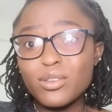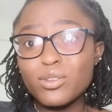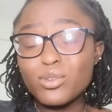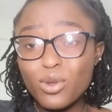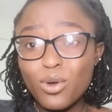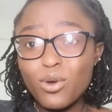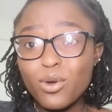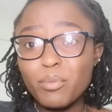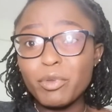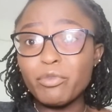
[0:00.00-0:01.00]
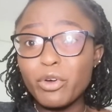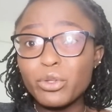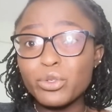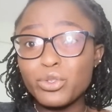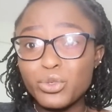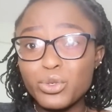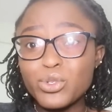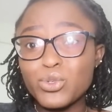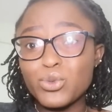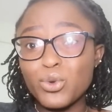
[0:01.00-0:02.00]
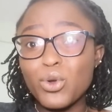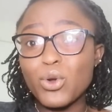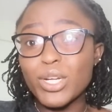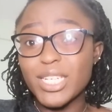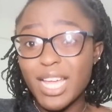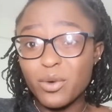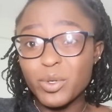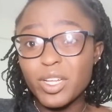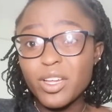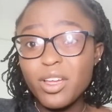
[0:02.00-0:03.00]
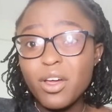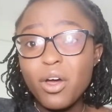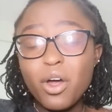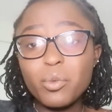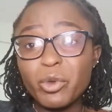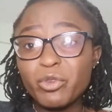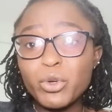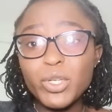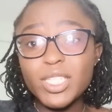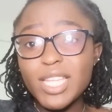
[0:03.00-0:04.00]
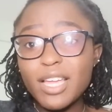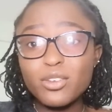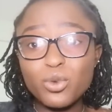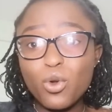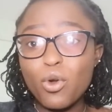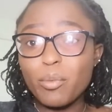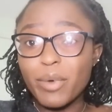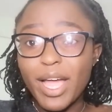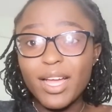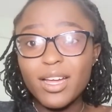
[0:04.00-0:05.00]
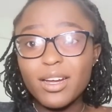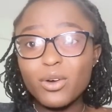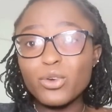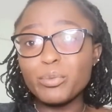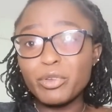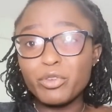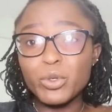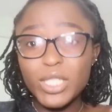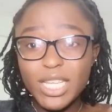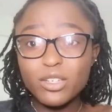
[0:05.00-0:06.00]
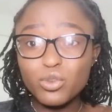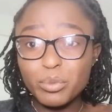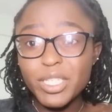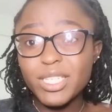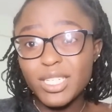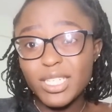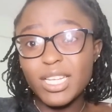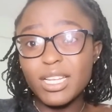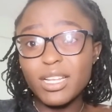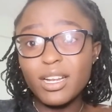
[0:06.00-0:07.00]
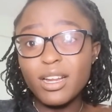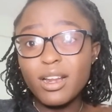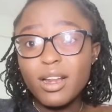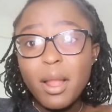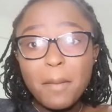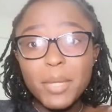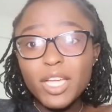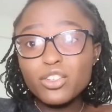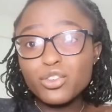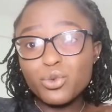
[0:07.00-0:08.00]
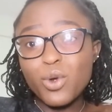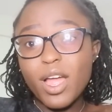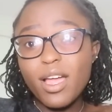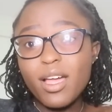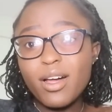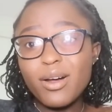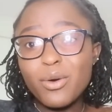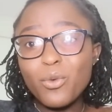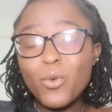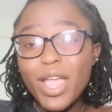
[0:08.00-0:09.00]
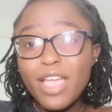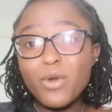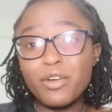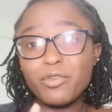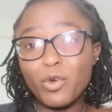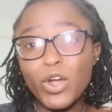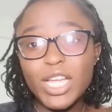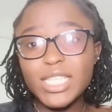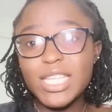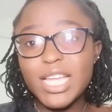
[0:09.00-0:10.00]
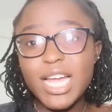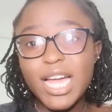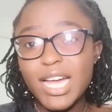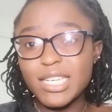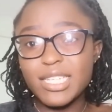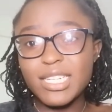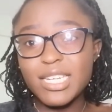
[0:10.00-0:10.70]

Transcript: So before you choose to go down, or before you decide to go back, or before you decide to be still, make sure where you are focusing at